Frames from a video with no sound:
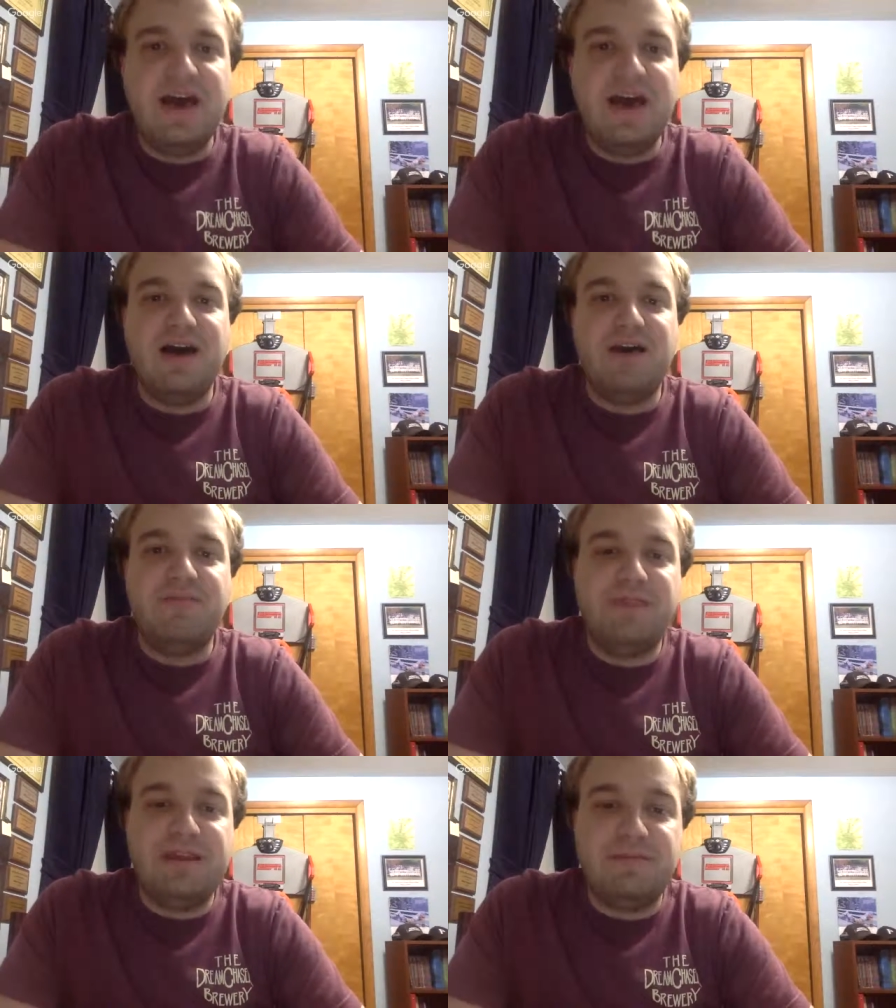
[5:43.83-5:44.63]
uh,
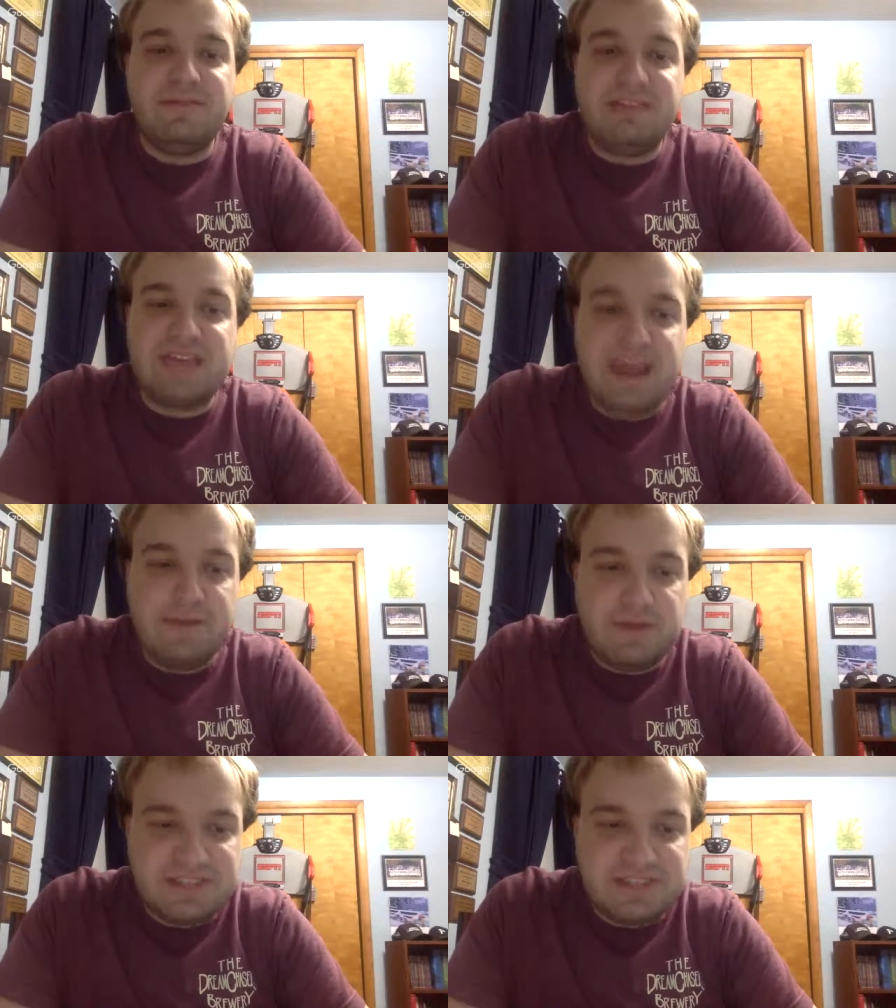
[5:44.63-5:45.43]
being with the
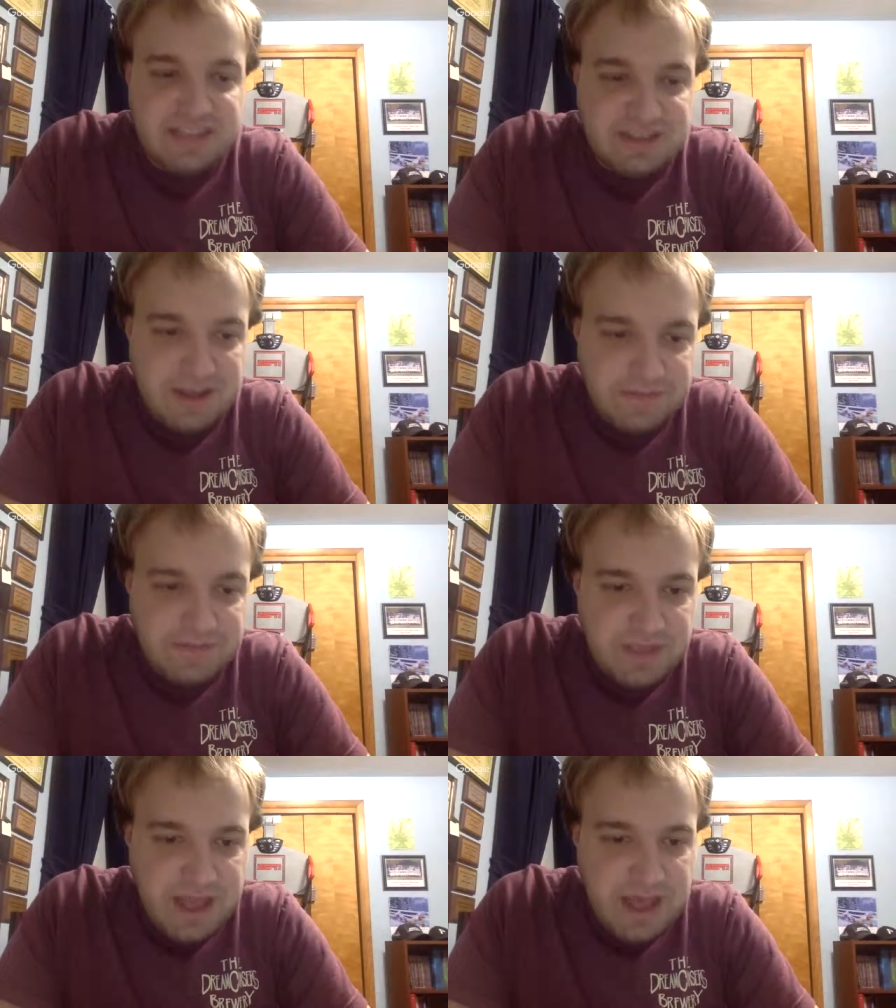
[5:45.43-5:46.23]
Cannonball Senton.
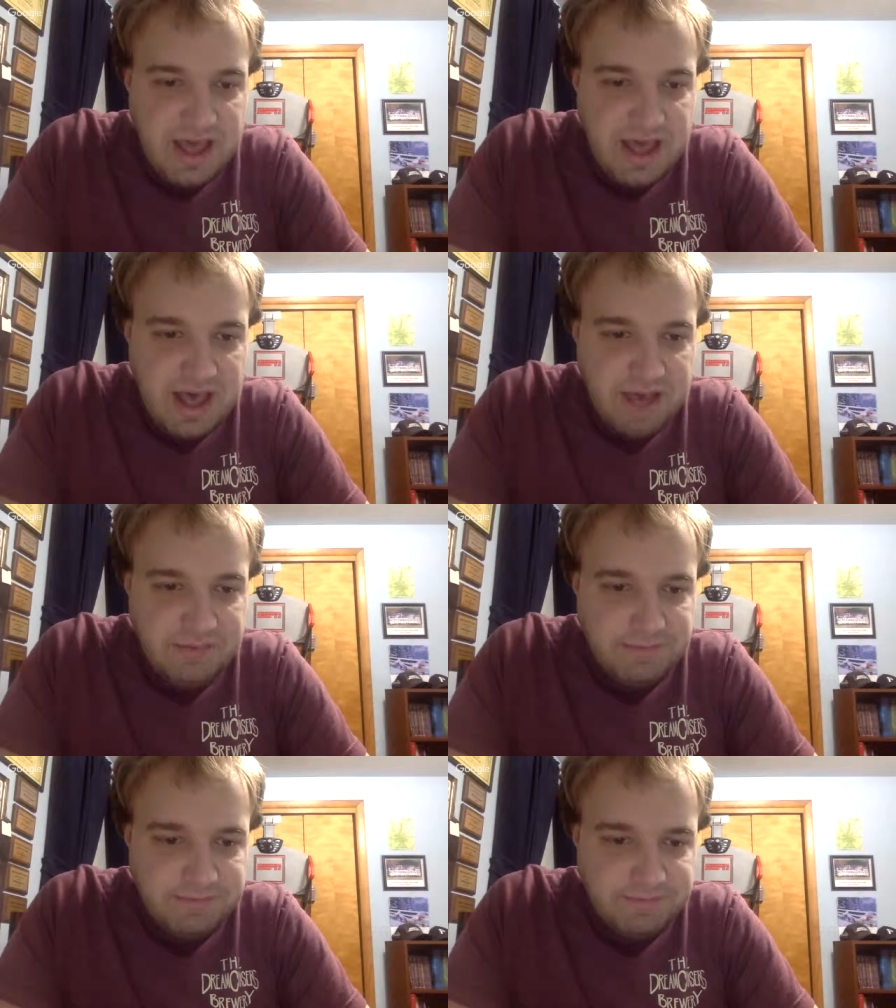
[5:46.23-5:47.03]
Um,